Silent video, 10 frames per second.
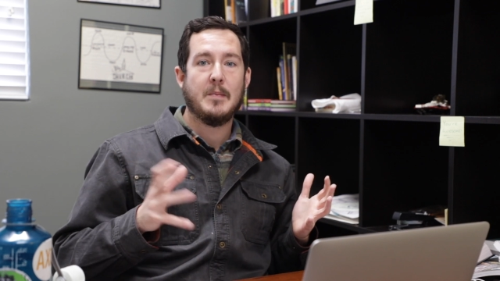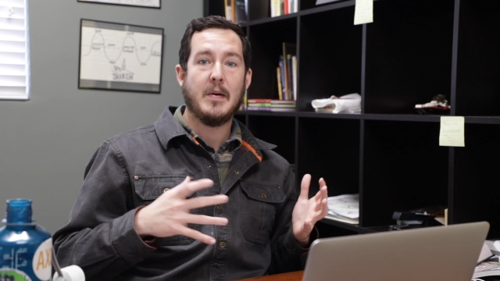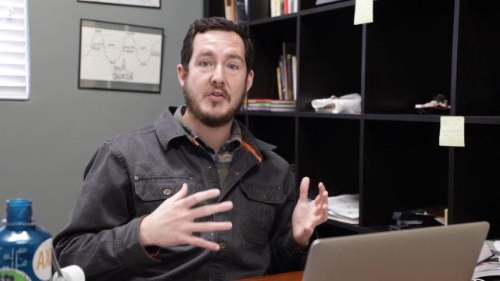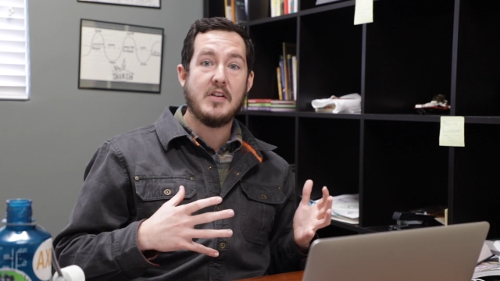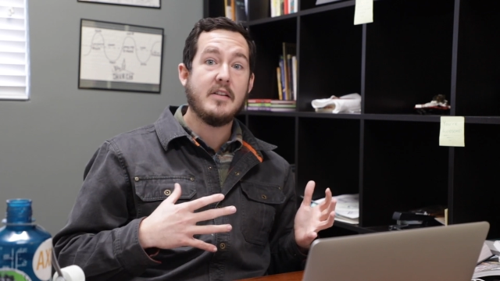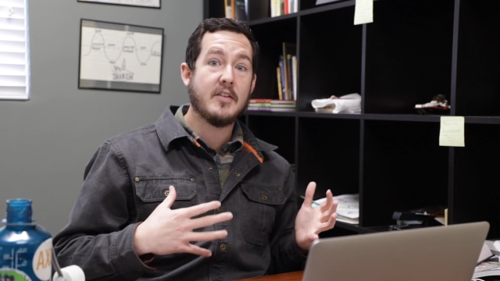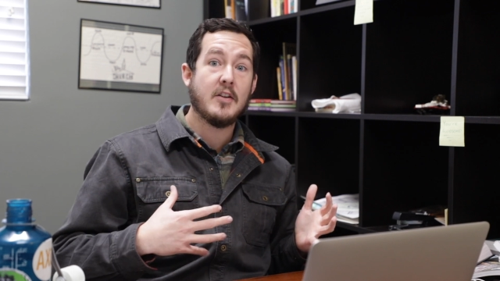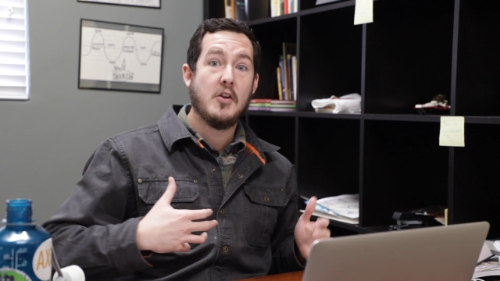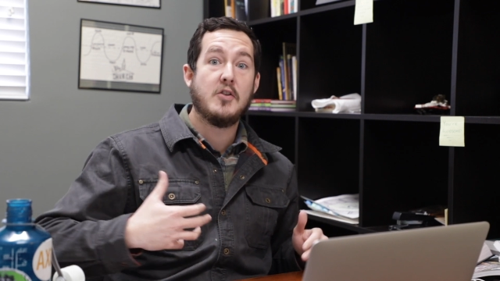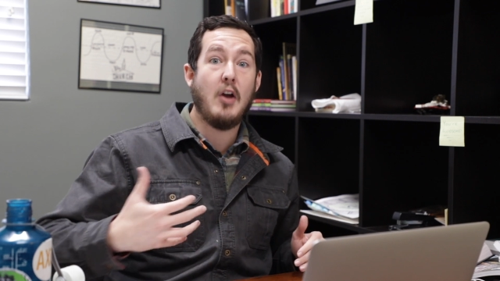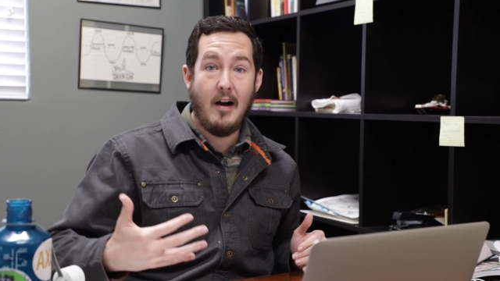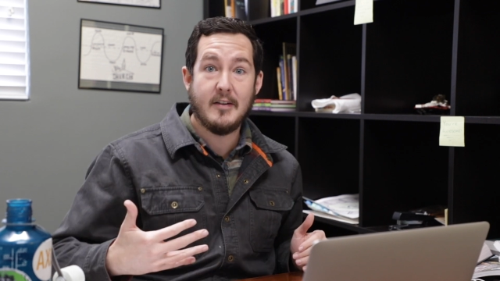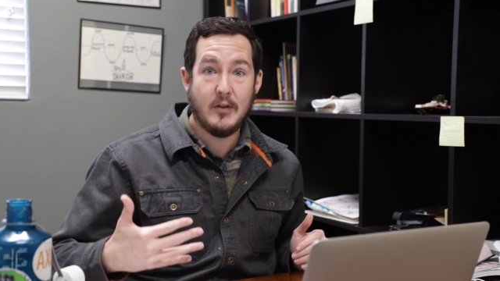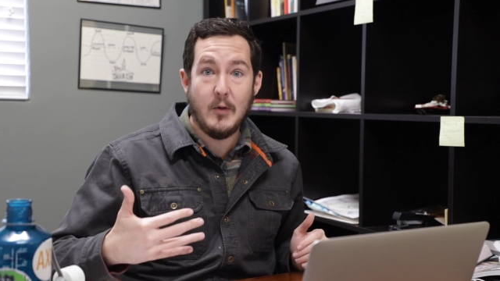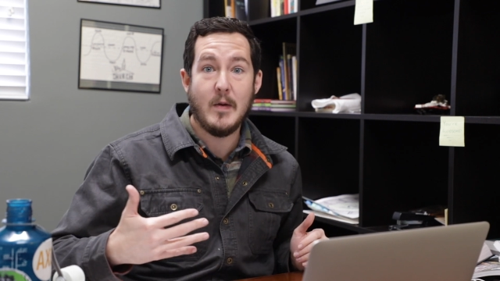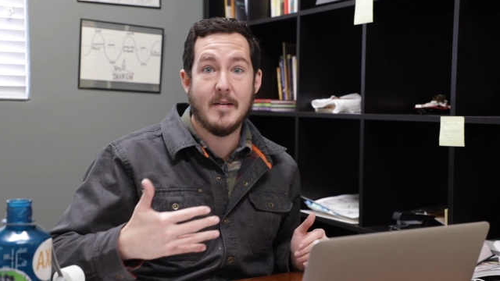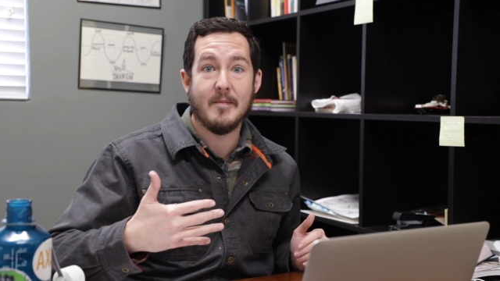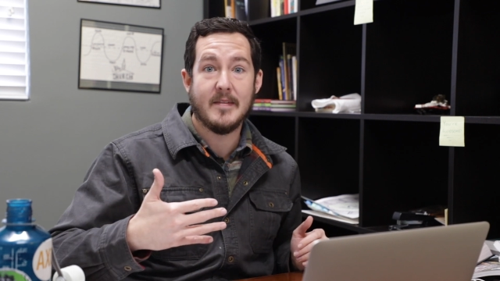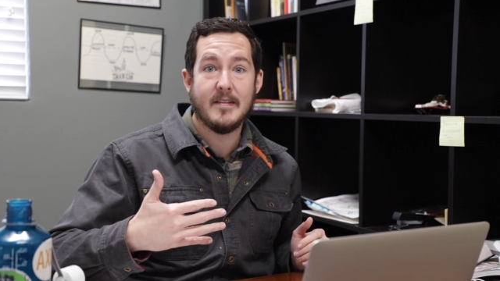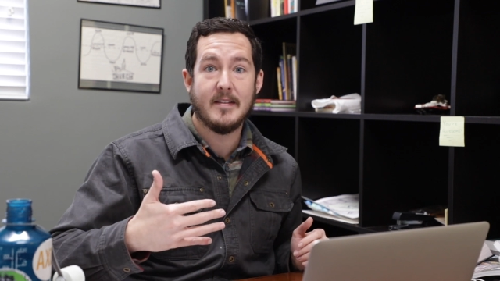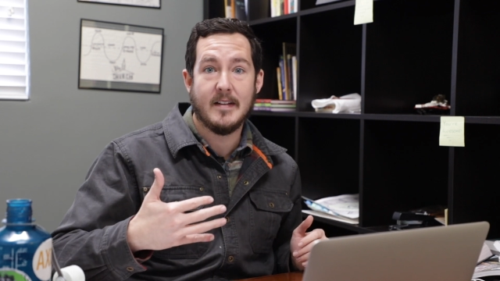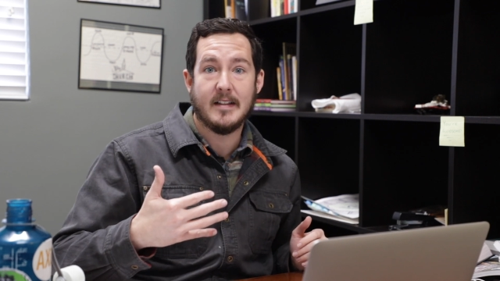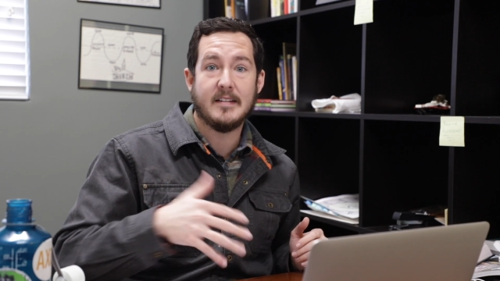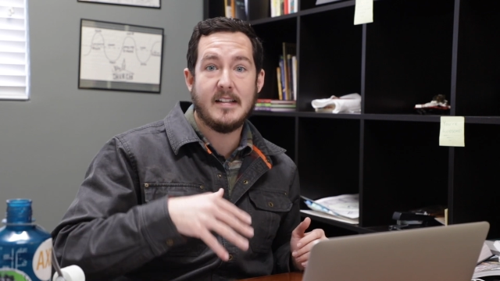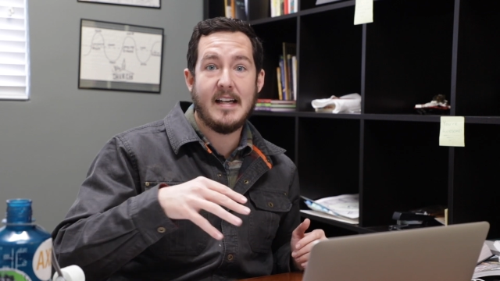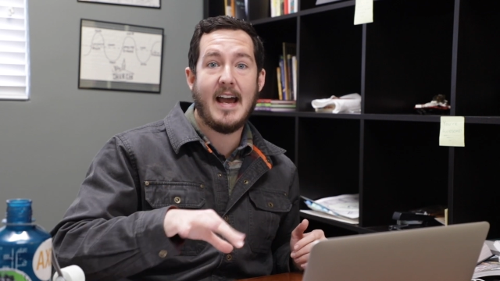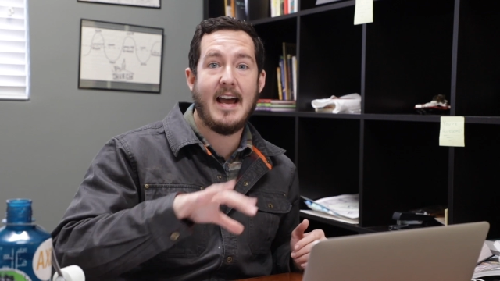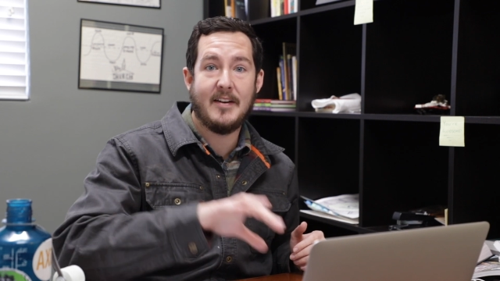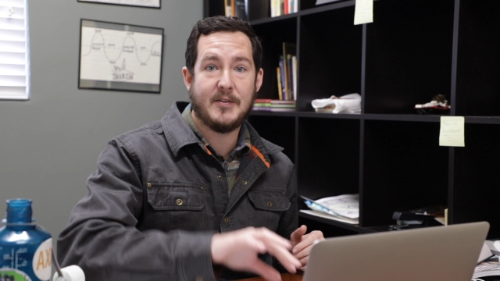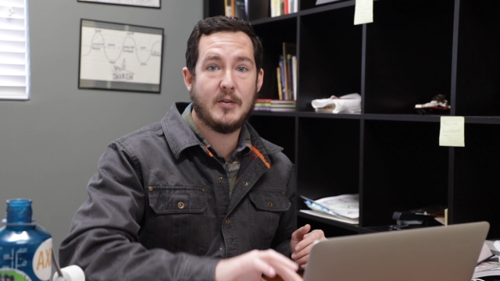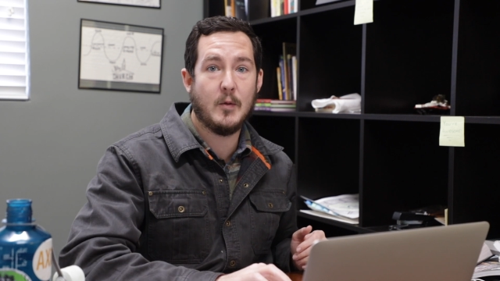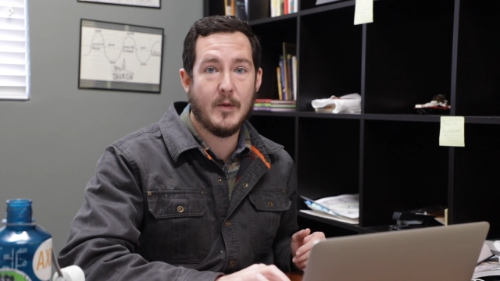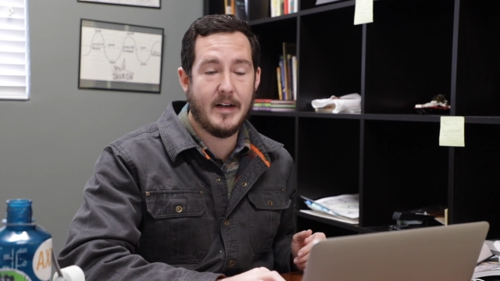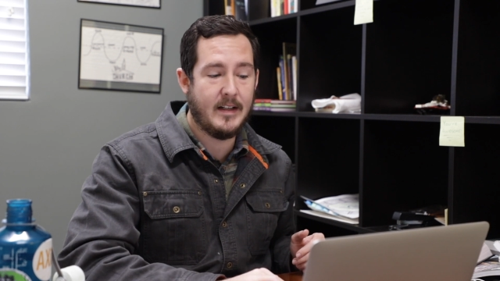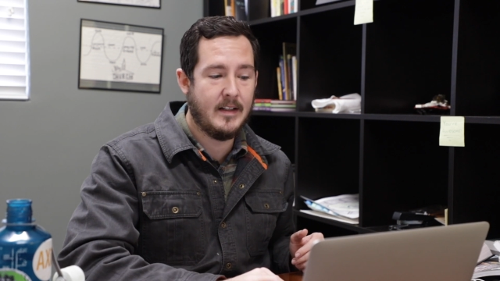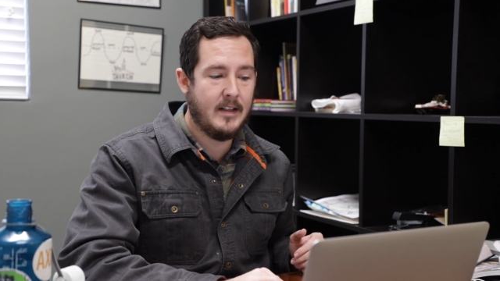But Jesus talked to him because he had a story.